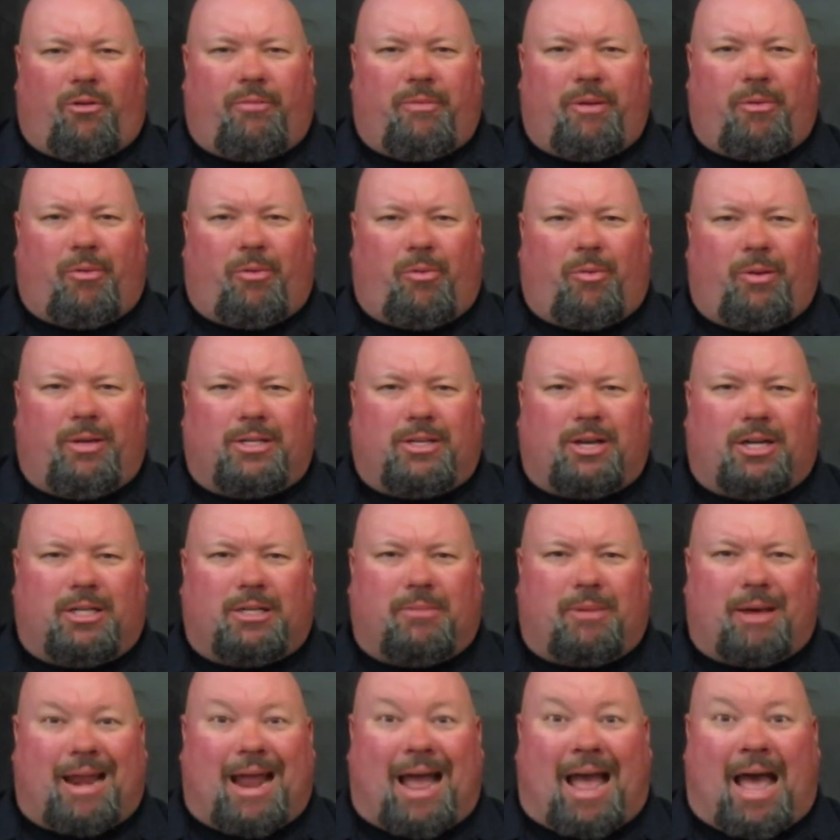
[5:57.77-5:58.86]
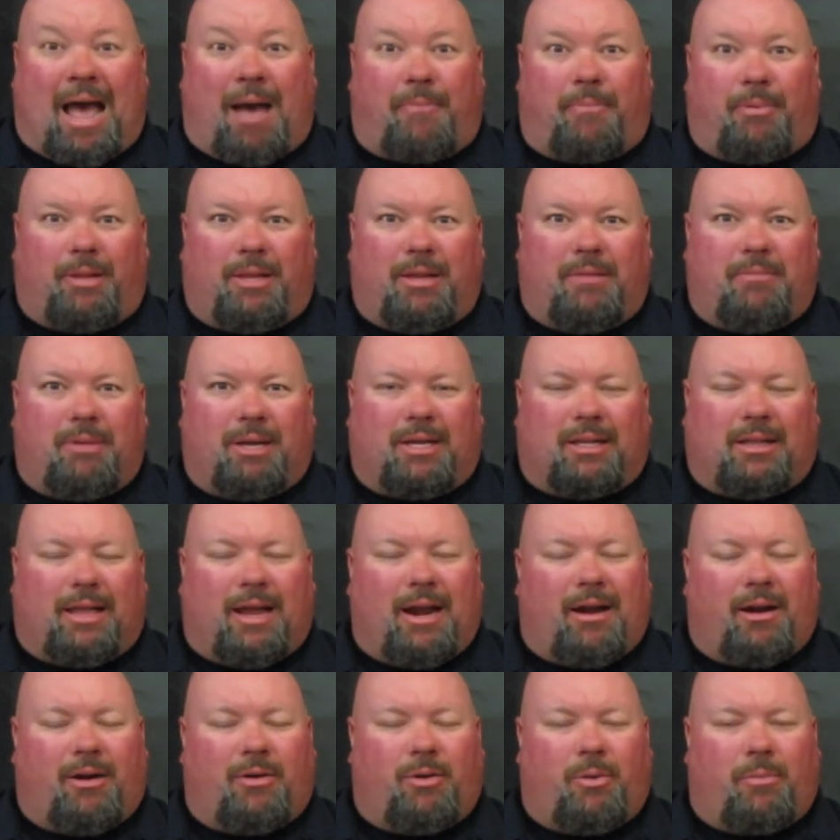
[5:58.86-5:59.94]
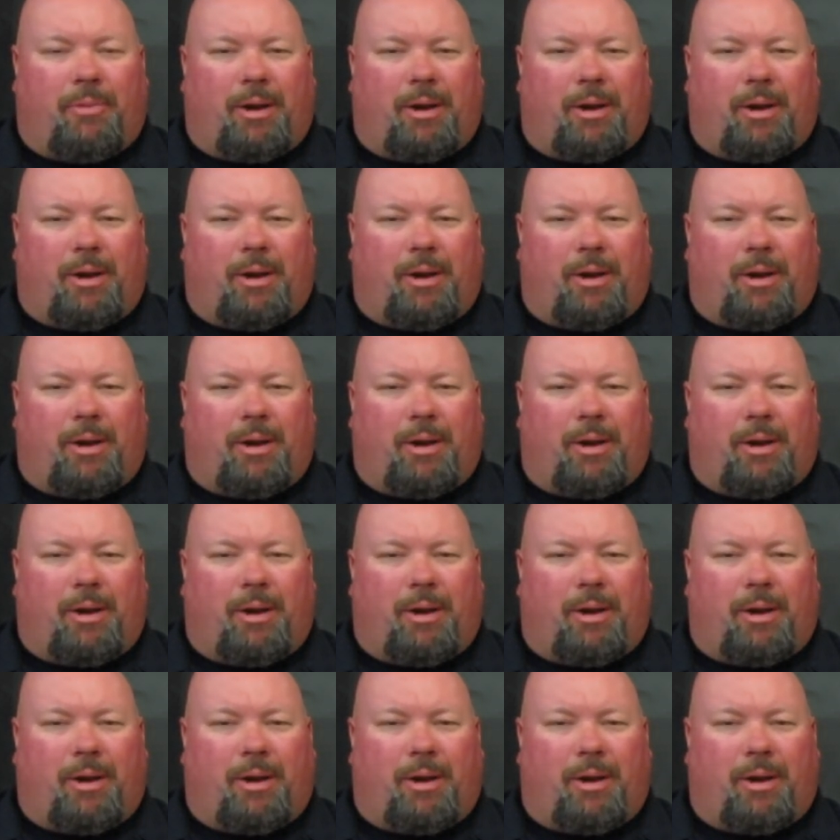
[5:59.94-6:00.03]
remember when we talked about Apple and McLaren